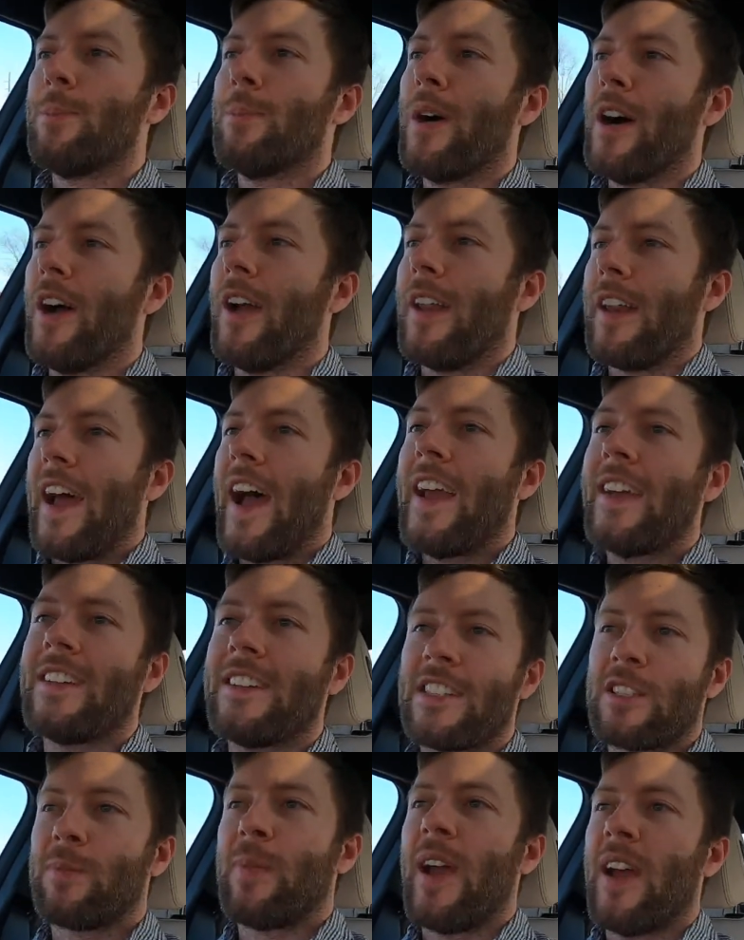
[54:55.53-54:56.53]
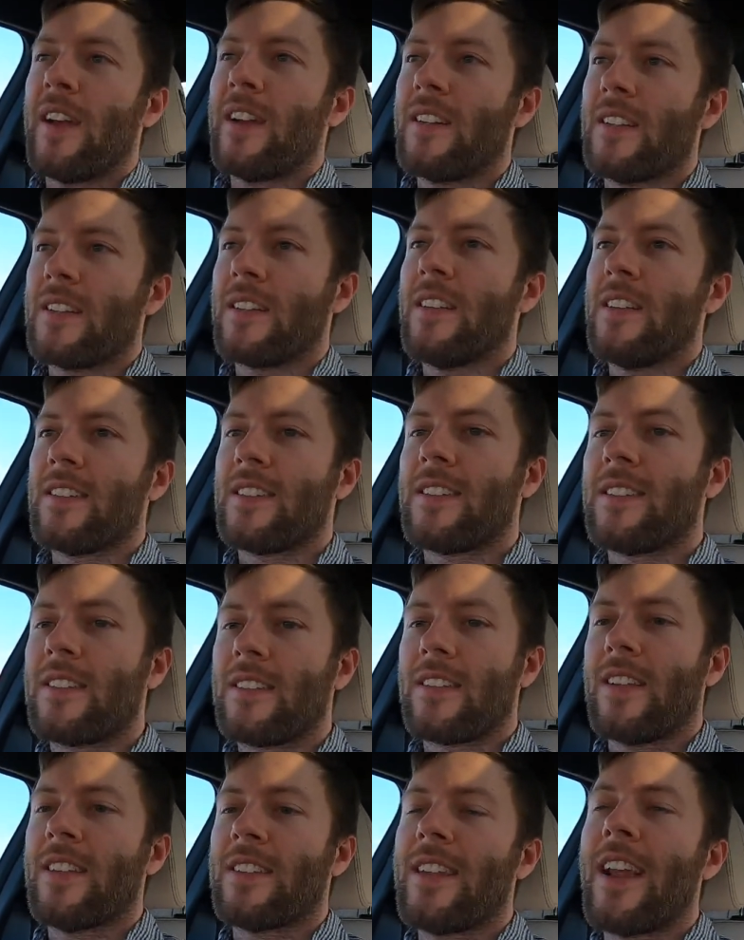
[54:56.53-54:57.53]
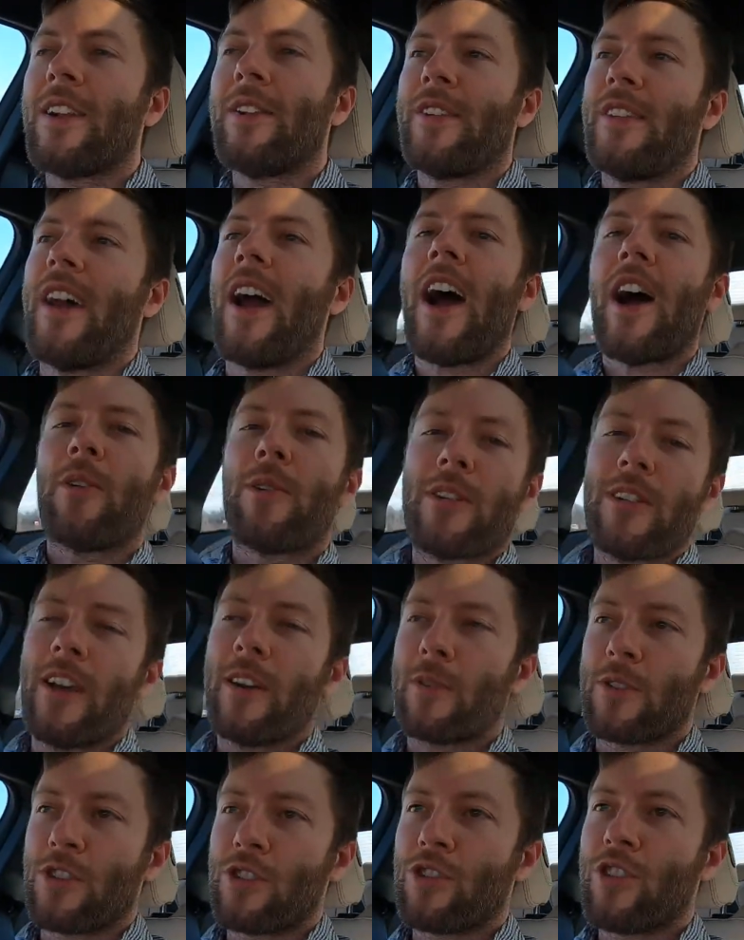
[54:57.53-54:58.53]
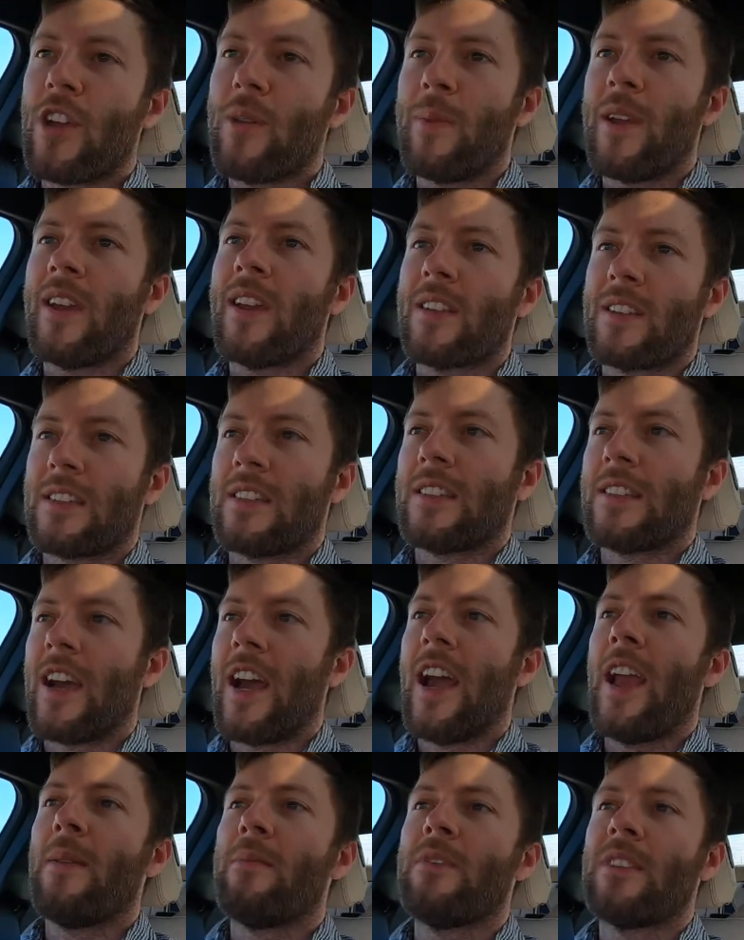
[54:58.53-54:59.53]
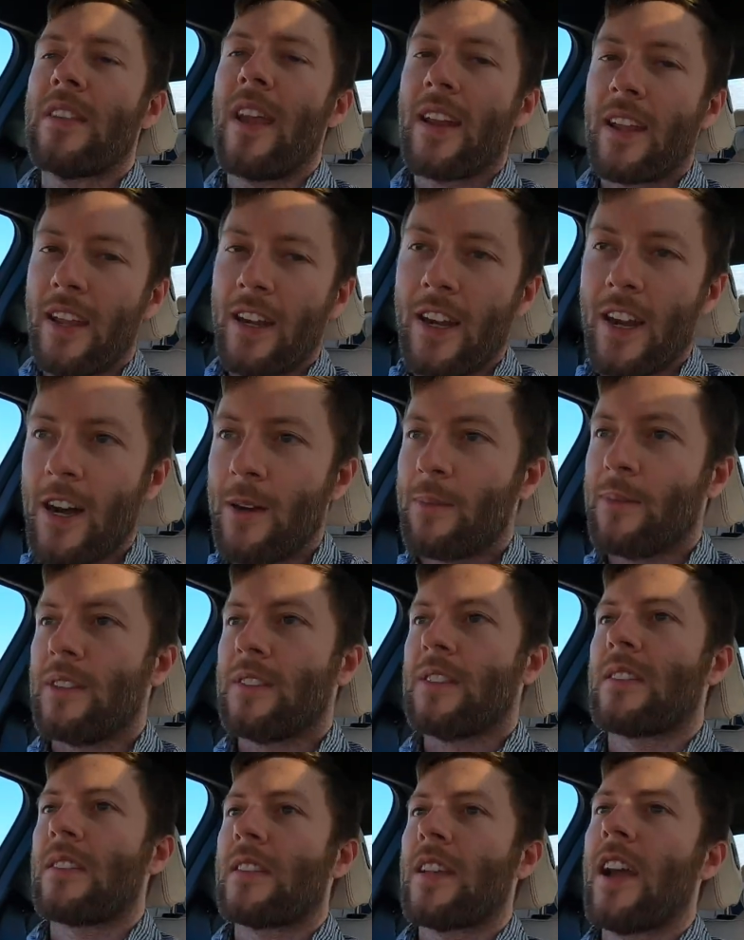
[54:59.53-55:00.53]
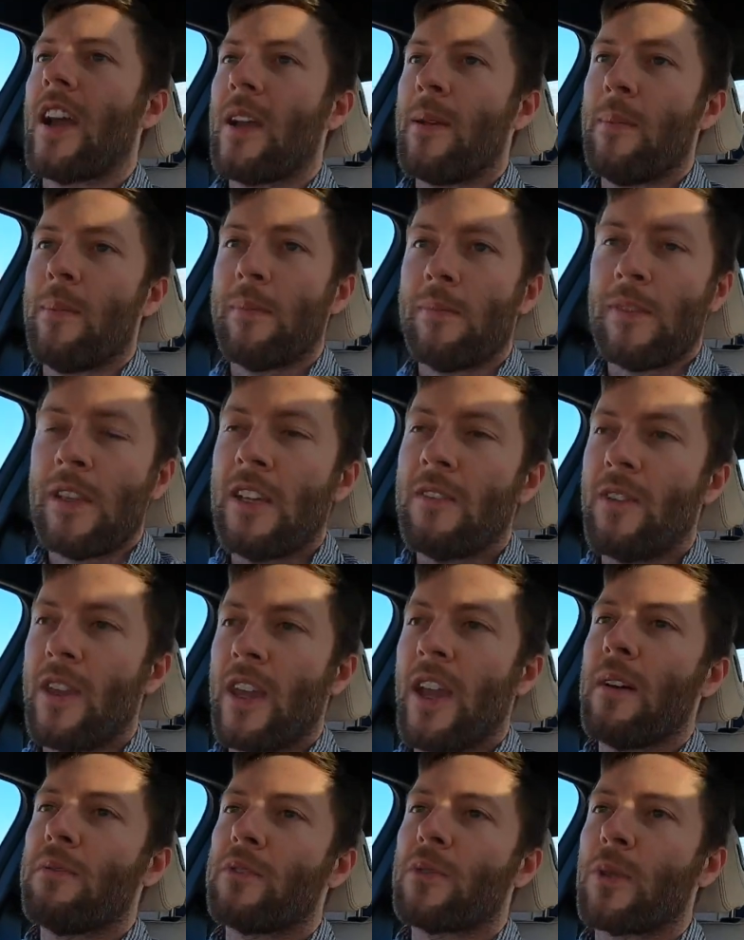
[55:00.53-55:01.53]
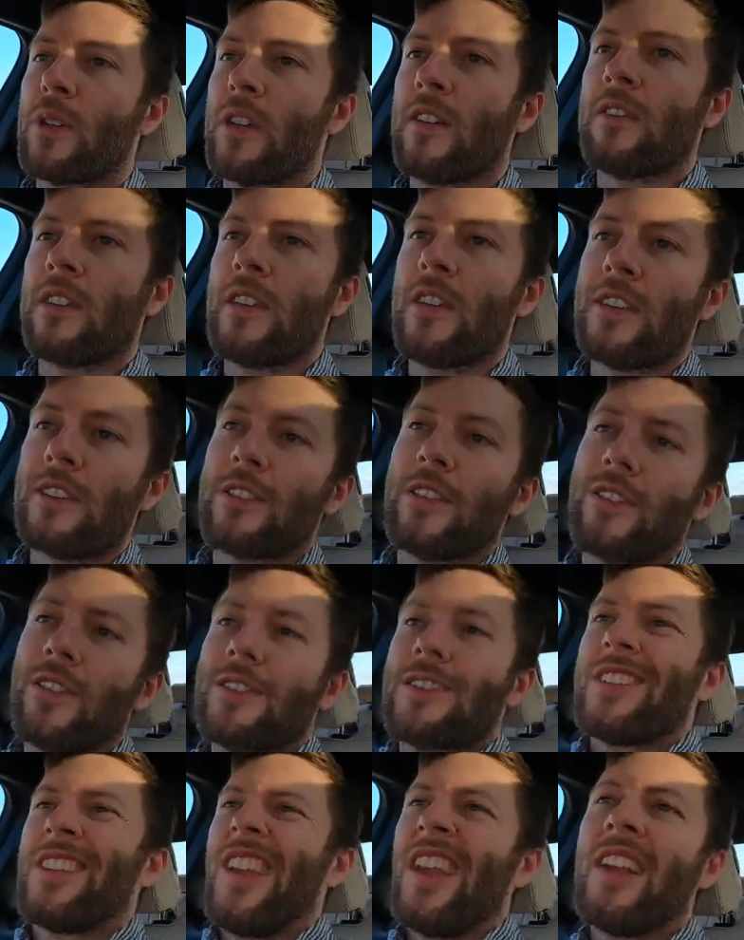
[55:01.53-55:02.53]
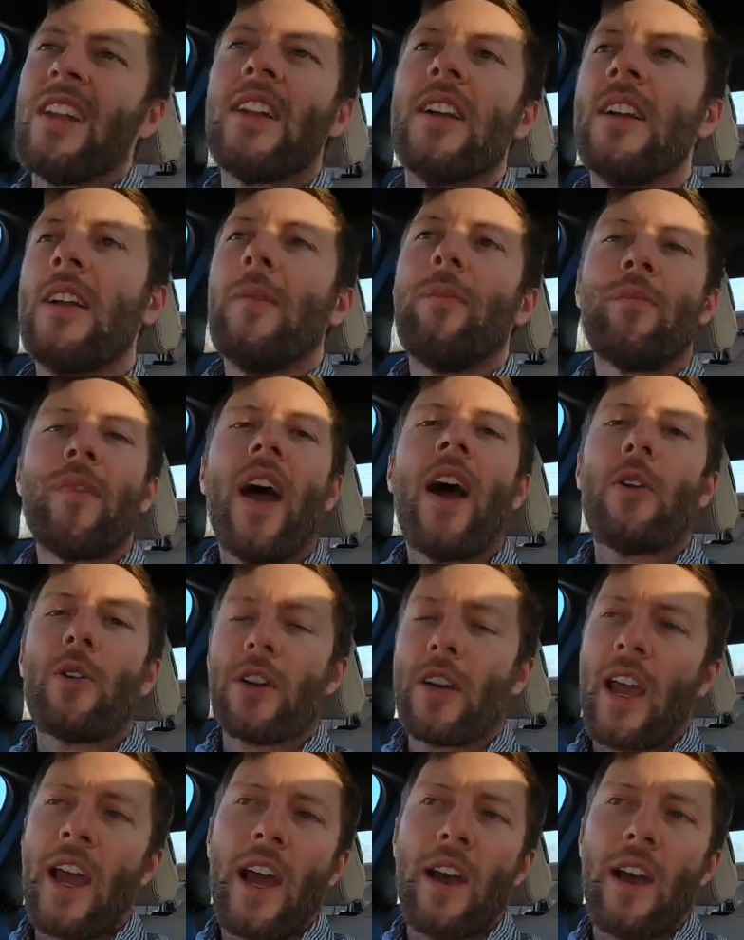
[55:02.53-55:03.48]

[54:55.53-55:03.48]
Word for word: but I could spend this, it's not only the hour that we're streaming, it's the time setting it up, it's the time leaving afterward and everything. So let's say hour and a